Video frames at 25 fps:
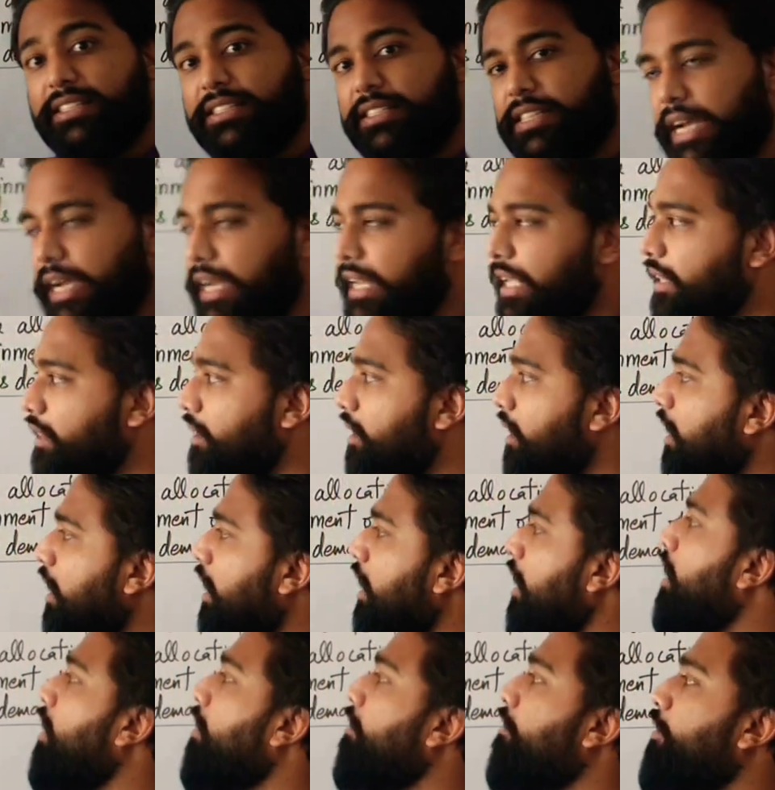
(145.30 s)
study in
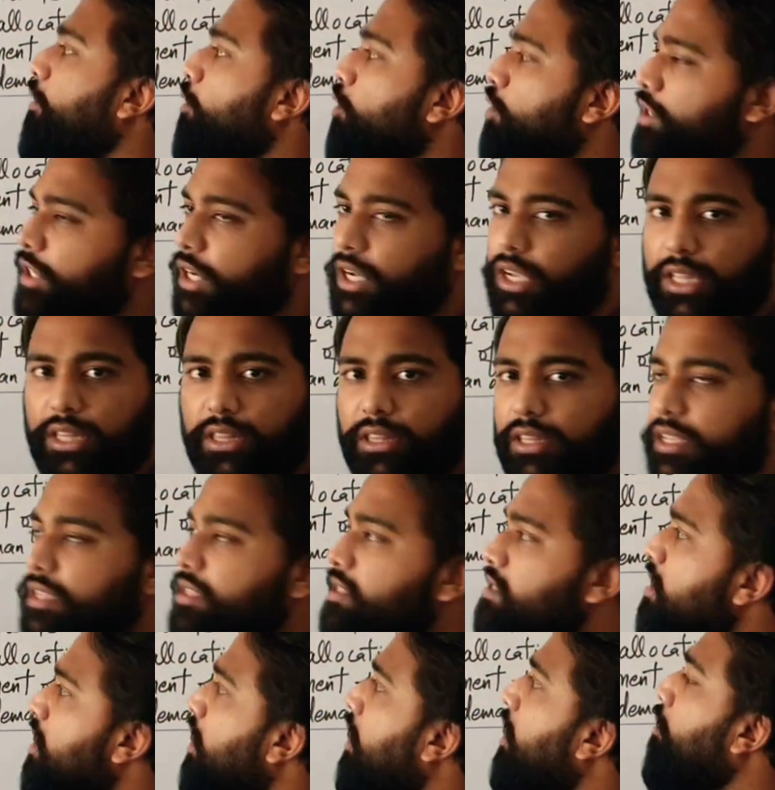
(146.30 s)
the future in
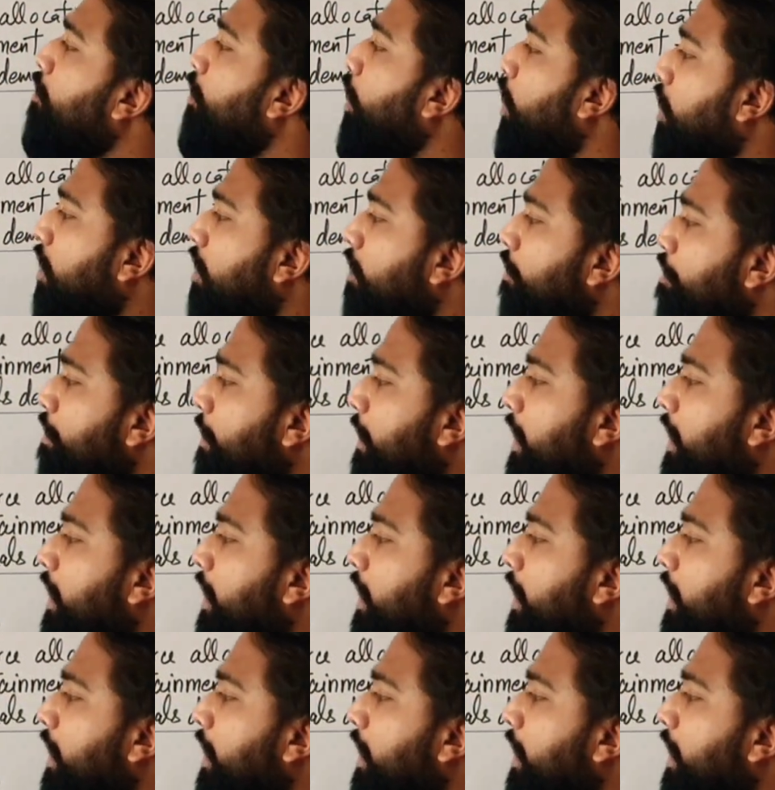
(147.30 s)
this book.